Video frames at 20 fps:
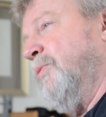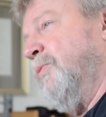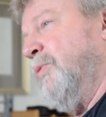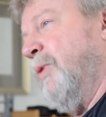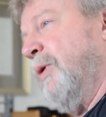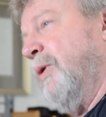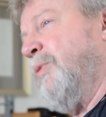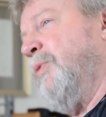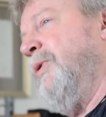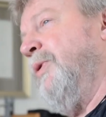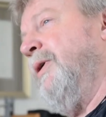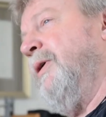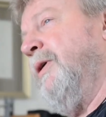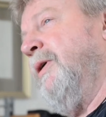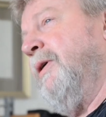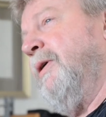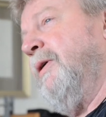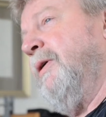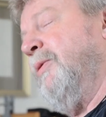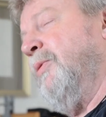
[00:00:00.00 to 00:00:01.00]
what we
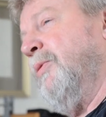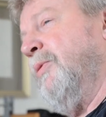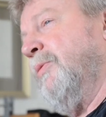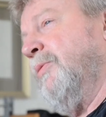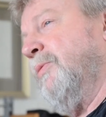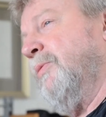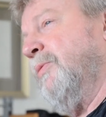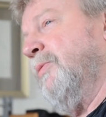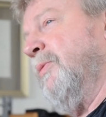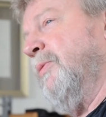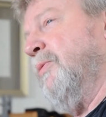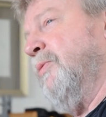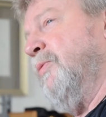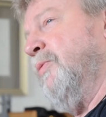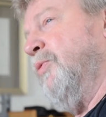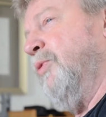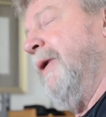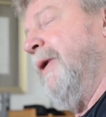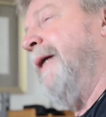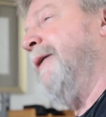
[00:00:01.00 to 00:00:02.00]

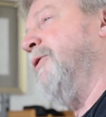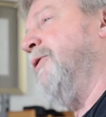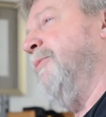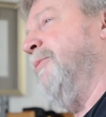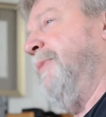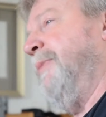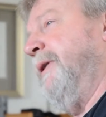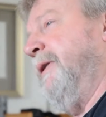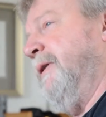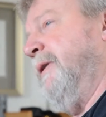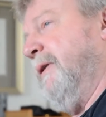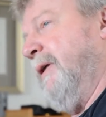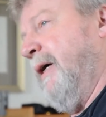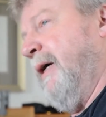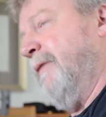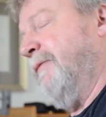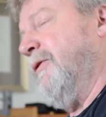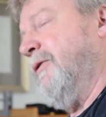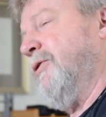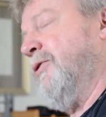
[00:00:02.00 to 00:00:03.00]
would like to be
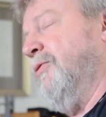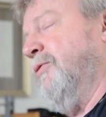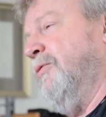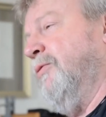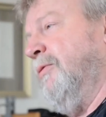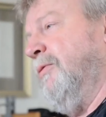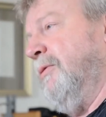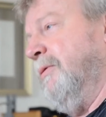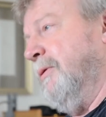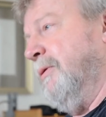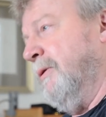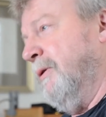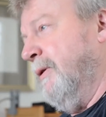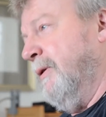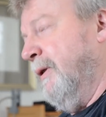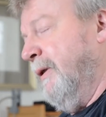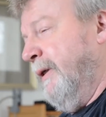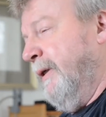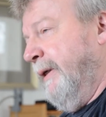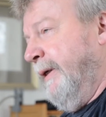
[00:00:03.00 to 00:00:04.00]
after school,
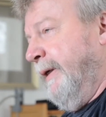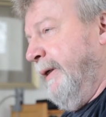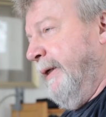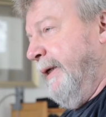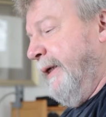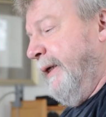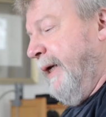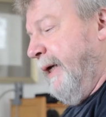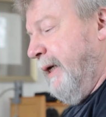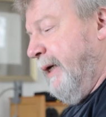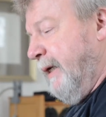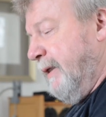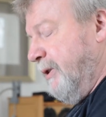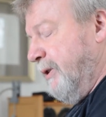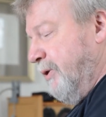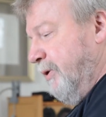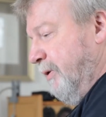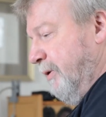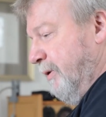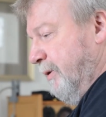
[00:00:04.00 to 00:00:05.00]
and I
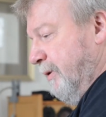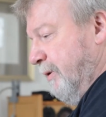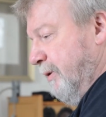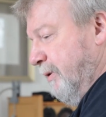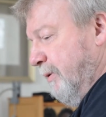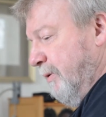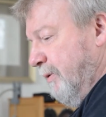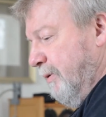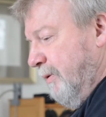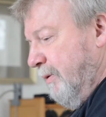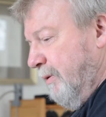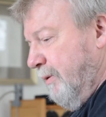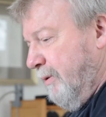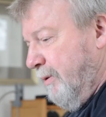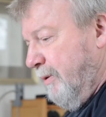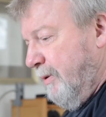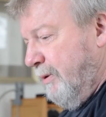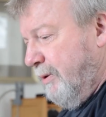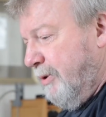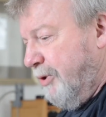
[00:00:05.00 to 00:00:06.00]
answered
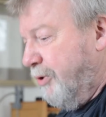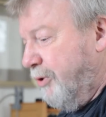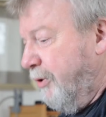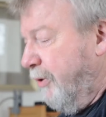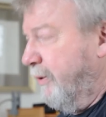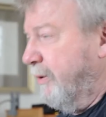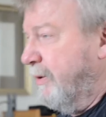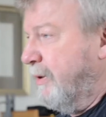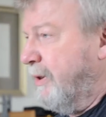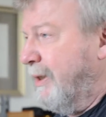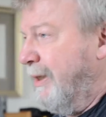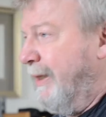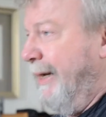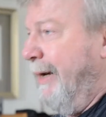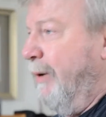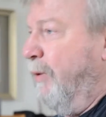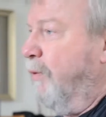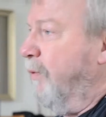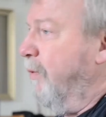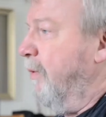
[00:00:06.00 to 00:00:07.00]
circus
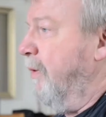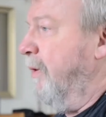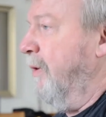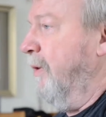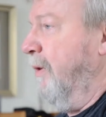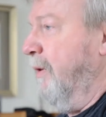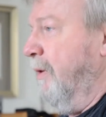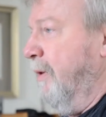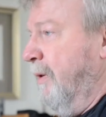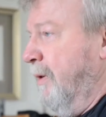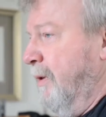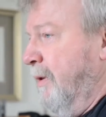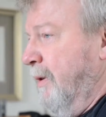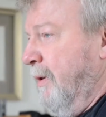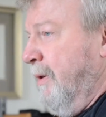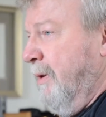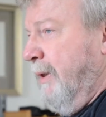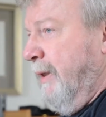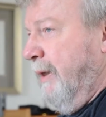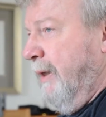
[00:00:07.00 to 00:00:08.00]
clown,
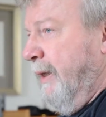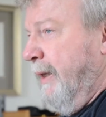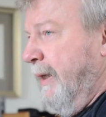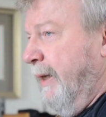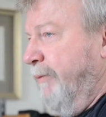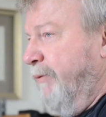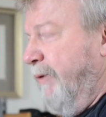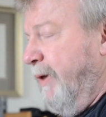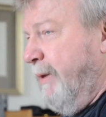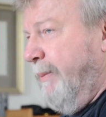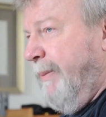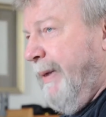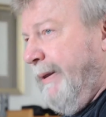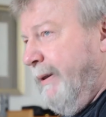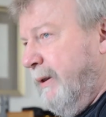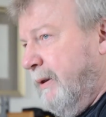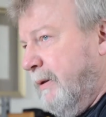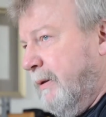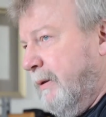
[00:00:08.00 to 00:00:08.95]
and I really meant it,